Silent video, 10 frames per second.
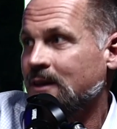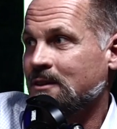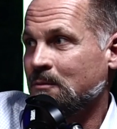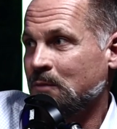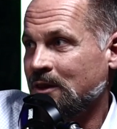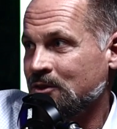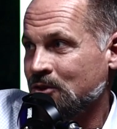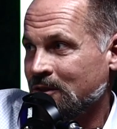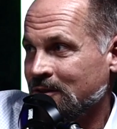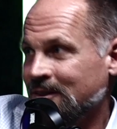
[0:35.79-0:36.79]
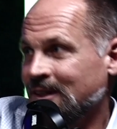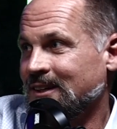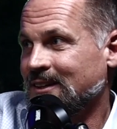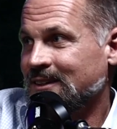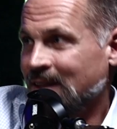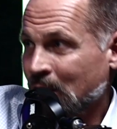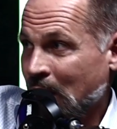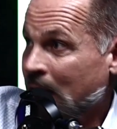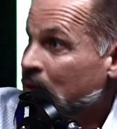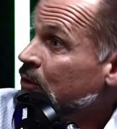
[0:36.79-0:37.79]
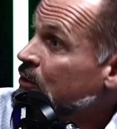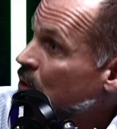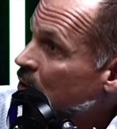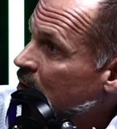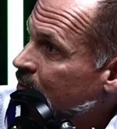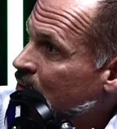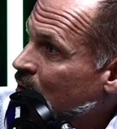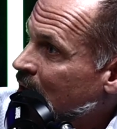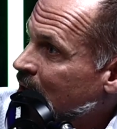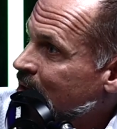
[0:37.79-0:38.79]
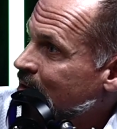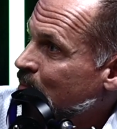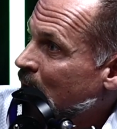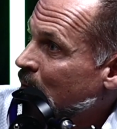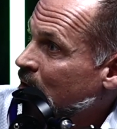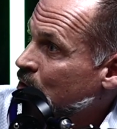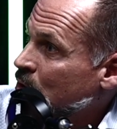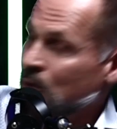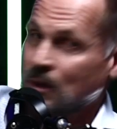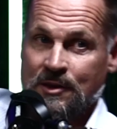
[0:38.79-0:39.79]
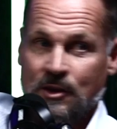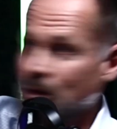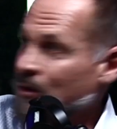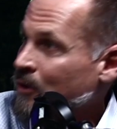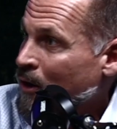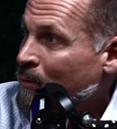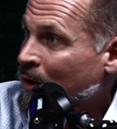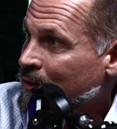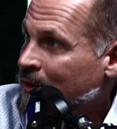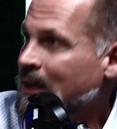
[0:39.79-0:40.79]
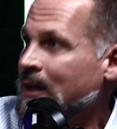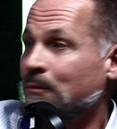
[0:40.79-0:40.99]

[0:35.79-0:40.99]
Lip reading: Some of these are, counterintuitive trends maybe to you as a current homeowner,